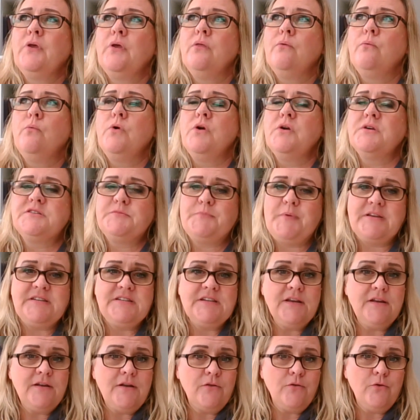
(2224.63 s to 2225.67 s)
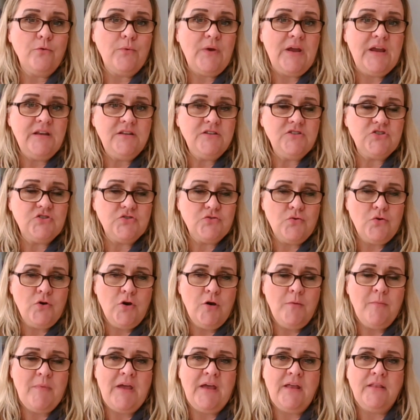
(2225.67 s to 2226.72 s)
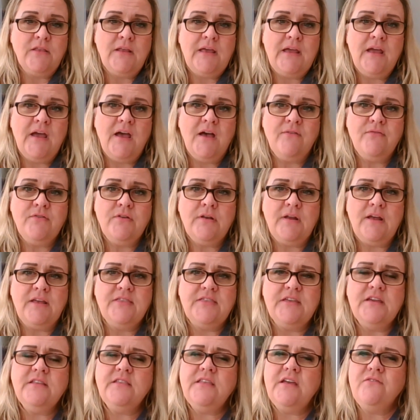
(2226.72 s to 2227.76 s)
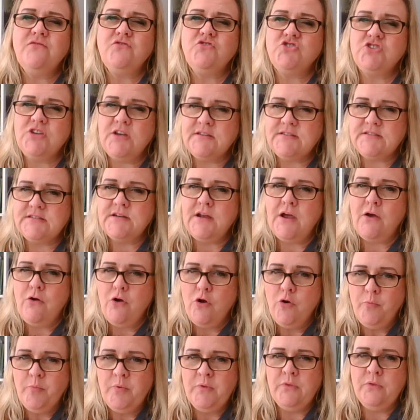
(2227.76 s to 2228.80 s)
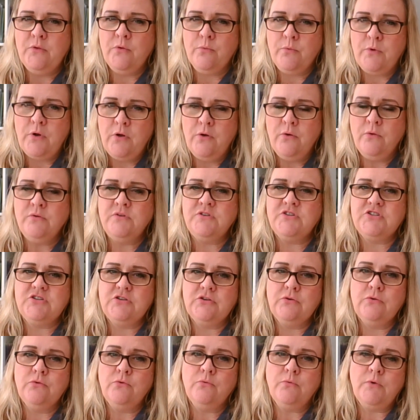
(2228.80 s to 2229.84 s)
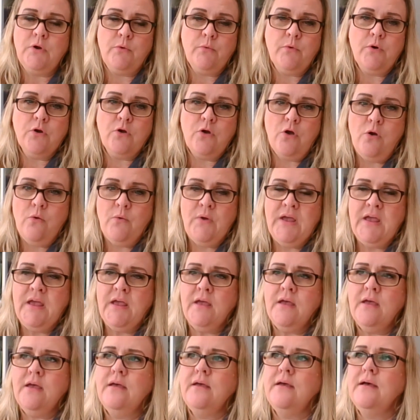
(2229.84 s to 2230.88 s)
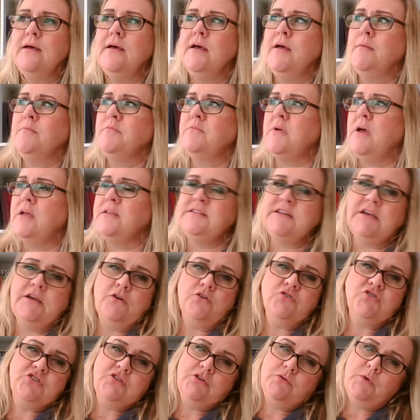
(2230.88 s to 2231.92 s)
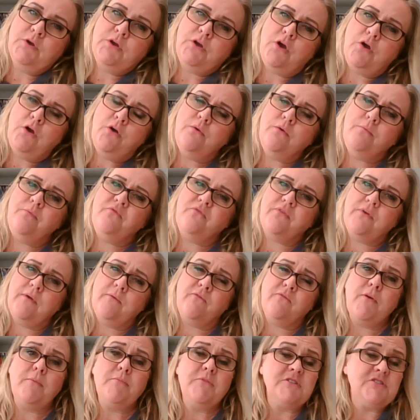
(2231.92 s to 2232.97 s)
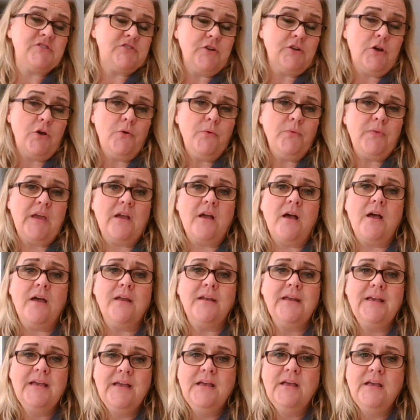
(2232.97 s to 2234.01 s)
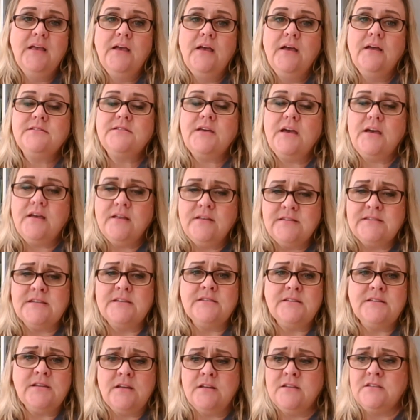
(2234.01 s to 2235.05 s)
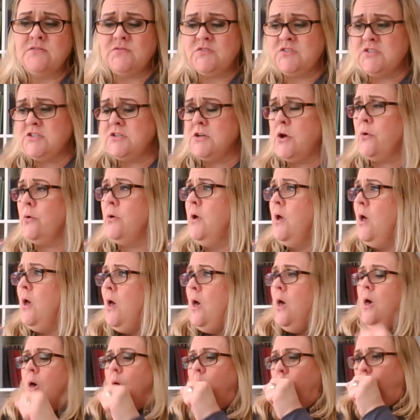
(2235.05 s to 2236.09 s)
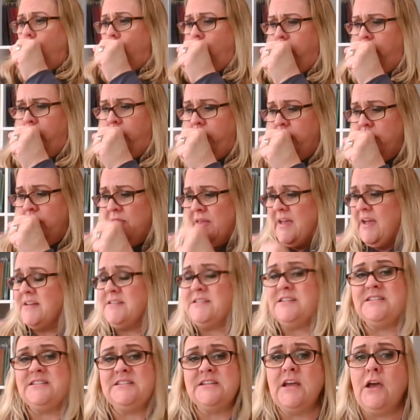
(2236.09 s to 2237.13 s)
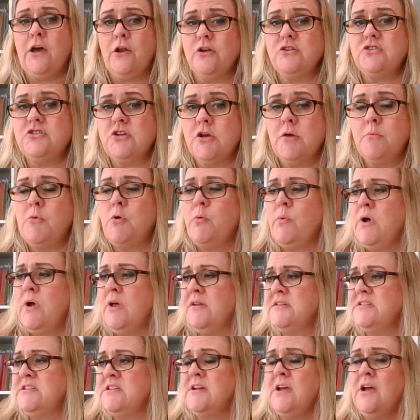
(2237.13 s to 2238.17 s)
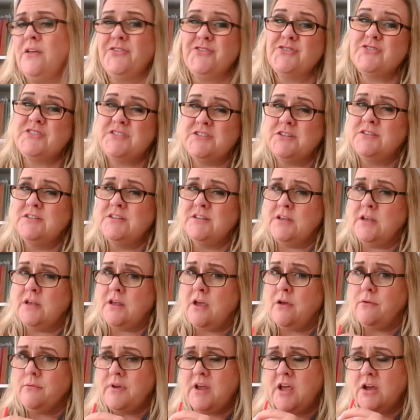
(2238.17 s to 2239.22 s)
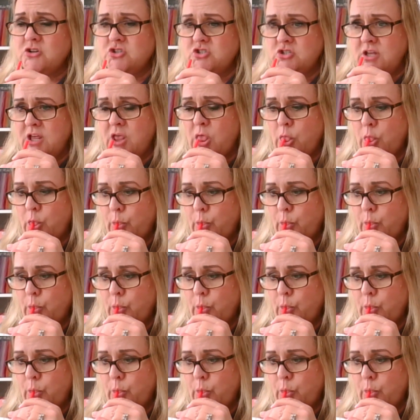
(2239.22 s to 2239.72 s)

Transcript: We're expecting another rainstorm, and I think they've just now opened the road to where we're going. A day or two ago from the snow, they got tons and tons of snow, and they had to dig out. It took them a while to dig out. They're still digging out, actually,